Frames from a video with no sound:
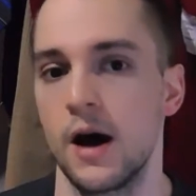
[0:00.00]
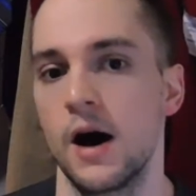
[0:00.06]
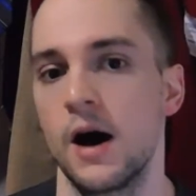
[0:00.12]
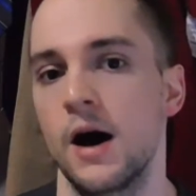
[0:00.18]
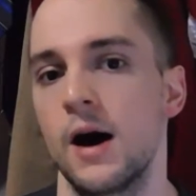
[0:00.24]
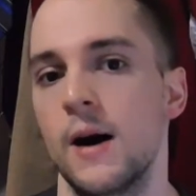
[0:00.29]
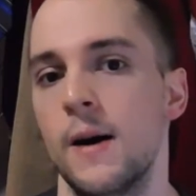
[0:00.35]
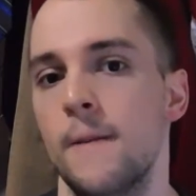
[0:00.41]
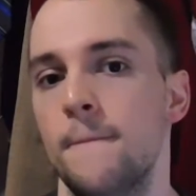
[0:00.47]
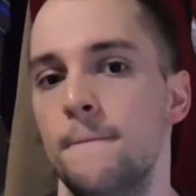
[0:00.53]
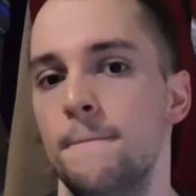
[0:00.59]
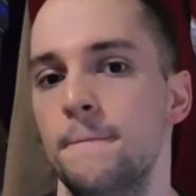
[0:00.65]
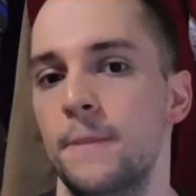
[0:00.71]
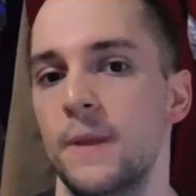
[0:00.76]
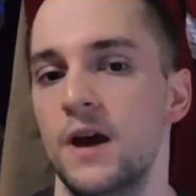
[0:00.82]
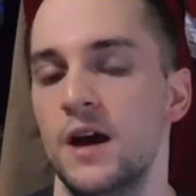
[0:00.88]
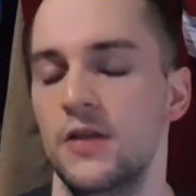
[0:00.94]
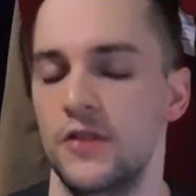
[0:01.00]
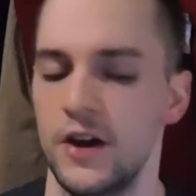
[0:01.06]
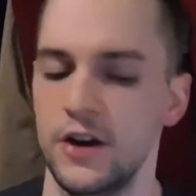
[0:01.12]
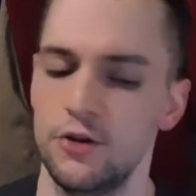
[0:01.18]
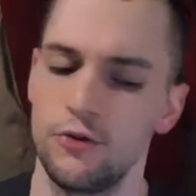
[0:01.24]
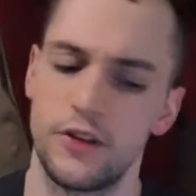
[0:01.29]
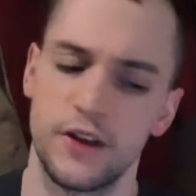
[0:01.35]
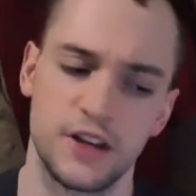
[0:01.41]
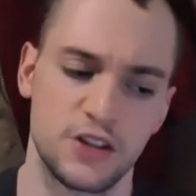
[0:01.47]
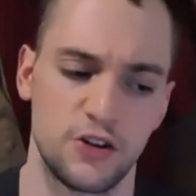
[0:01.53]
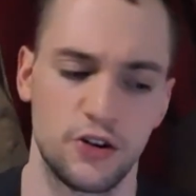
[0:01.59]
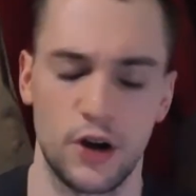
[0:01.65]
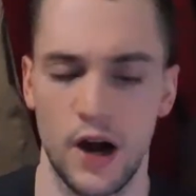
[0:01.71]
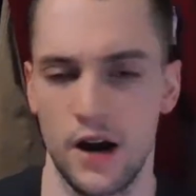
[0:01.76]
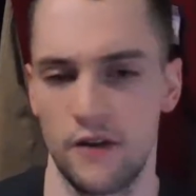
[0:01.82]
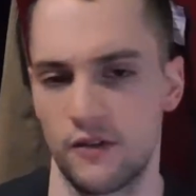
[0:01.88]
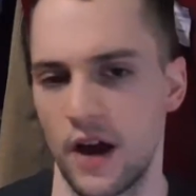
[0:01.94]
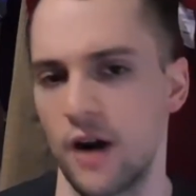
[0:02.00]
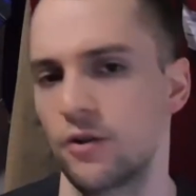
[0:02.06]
And they do things that are kind of